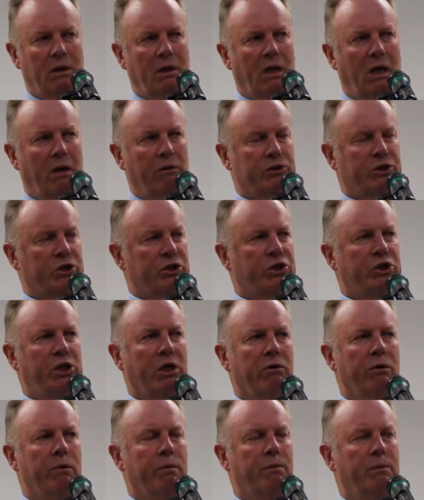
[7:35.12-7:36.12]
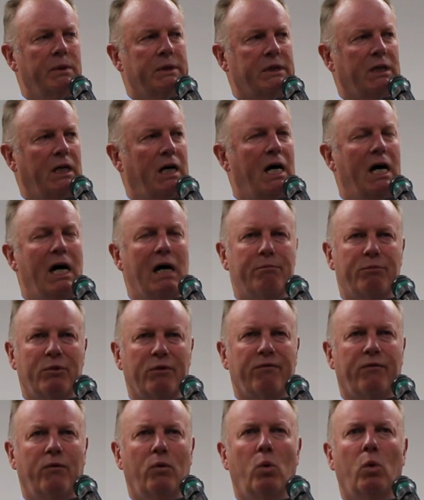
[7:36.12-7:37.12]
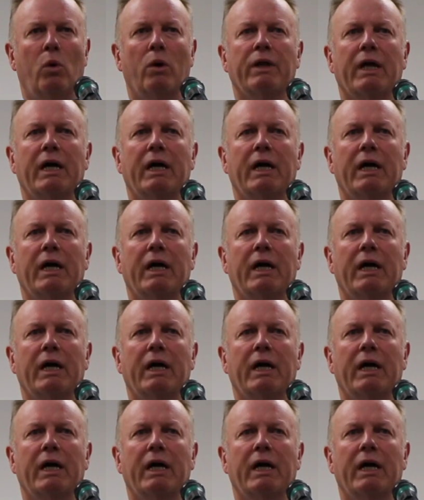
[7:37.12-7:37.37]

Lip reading: I was just sharing with Mr. Hart before